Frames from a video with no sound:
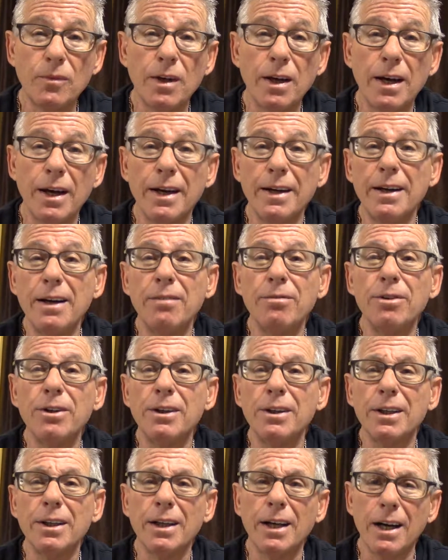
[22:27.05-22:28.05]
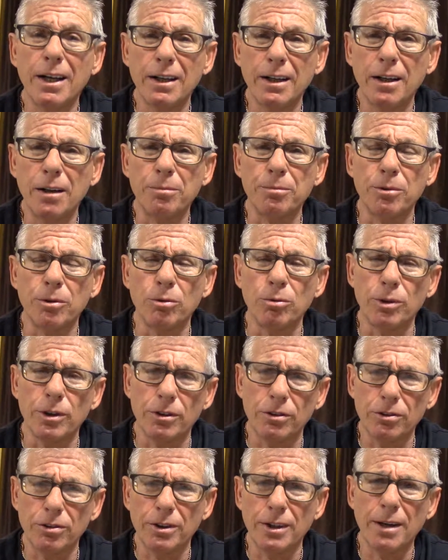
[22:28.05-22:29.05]
And everything I'll help you with
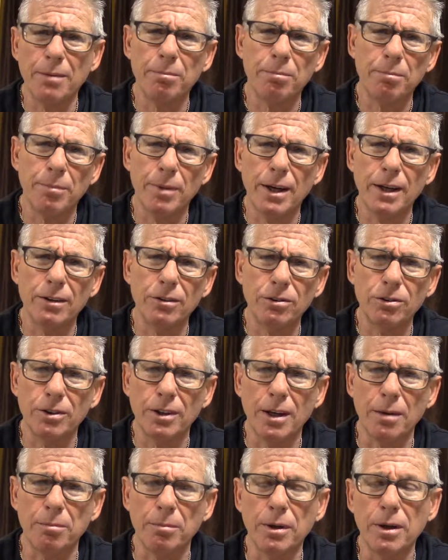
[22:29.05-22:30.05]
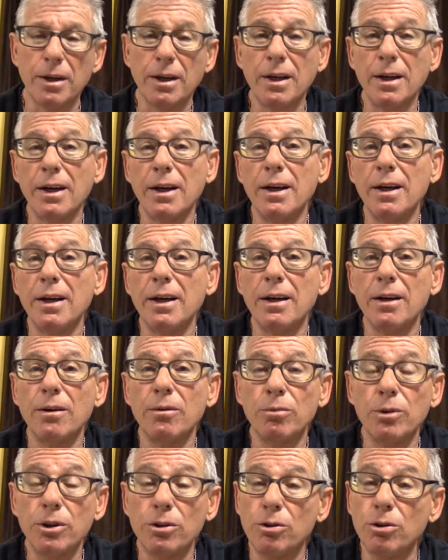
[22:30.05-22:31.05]
step by step.
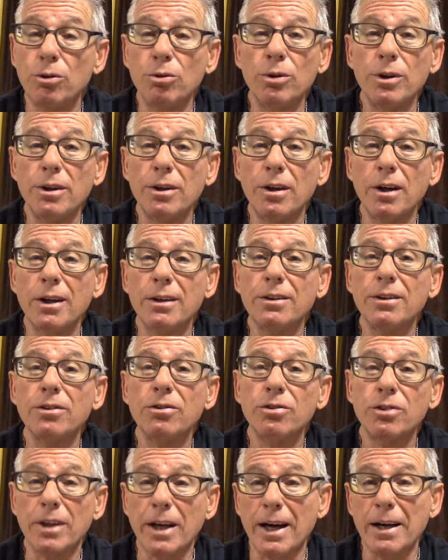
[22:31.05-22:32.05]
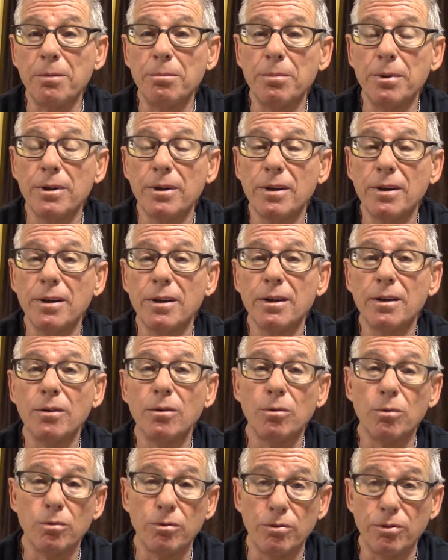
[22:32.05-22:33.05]
We do it on the Skype.
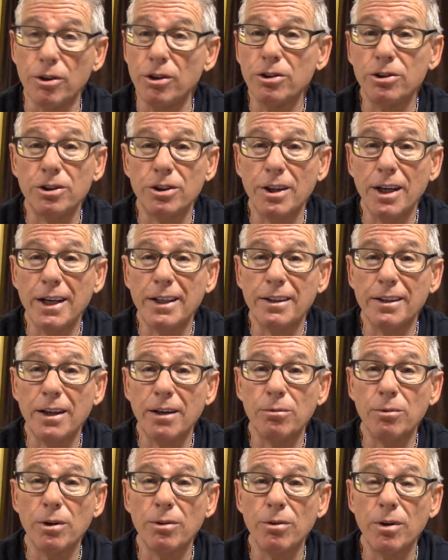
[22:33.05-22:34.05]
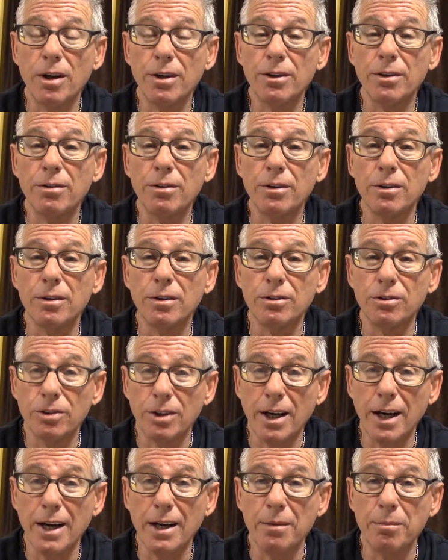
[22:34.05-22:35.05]
First night that we're on the
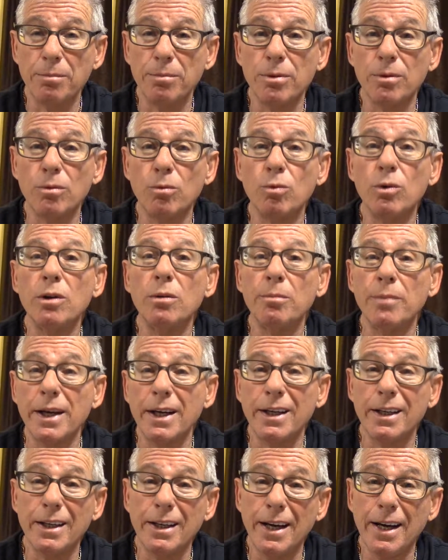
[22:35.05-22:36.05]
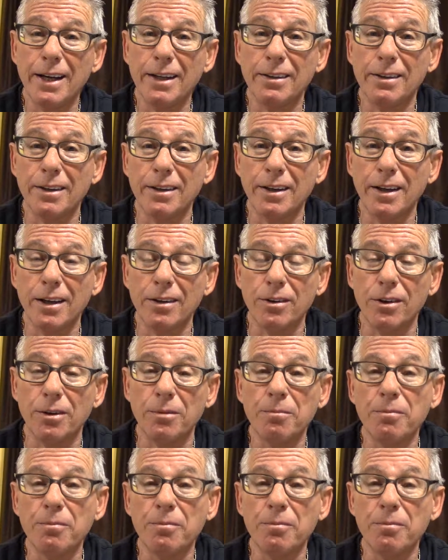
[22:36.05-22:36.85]
Skype, we'll make an ad together.